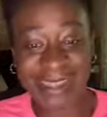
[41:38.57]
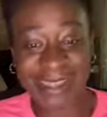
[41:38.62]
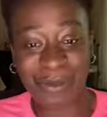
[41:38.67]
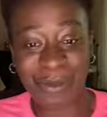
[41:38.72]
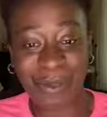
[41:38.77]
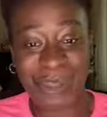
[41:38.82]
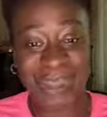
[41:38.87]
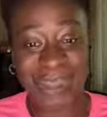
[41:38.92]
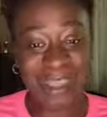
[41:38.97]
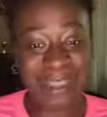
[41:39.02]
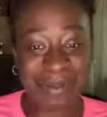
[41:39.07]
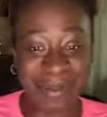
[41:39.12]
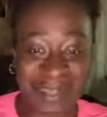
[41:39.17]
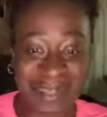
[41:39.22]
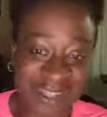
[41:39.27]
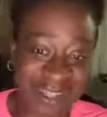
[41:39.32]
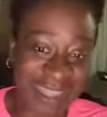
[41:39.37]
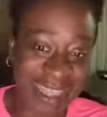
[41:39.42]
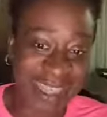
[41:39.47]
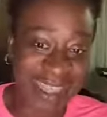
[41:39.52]
what they
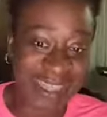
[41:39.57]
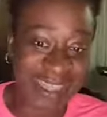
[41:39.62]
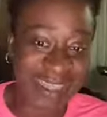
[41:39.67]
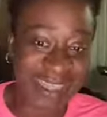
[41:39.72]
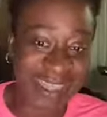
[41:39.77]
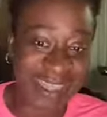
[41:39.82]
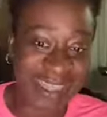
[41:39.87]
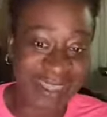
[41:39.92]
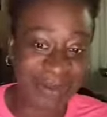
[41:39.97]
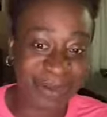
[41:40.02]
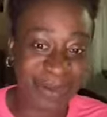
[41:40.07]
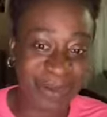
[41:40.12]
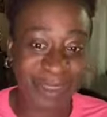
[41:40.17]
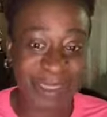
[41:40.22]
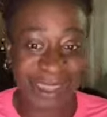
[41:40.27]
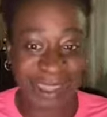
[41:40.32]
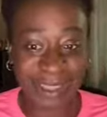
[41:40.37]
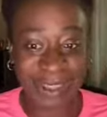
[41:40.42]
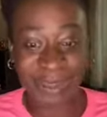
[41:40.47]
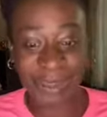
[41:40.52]
specialize in will
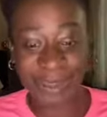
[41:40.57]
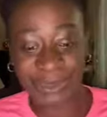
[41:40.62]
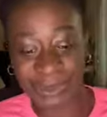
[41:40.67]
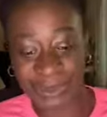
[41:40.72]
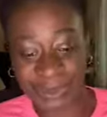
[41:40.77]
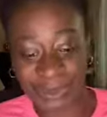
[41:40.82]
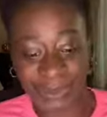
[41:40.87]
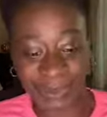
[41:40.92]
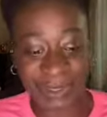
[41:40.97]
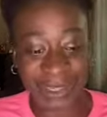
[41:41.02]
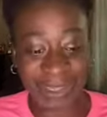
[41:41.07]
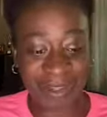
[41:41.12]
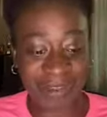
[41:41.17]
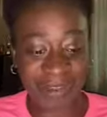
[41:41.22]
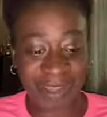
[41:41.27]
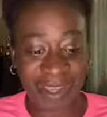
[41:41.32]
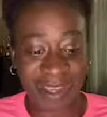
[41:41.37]
let you know if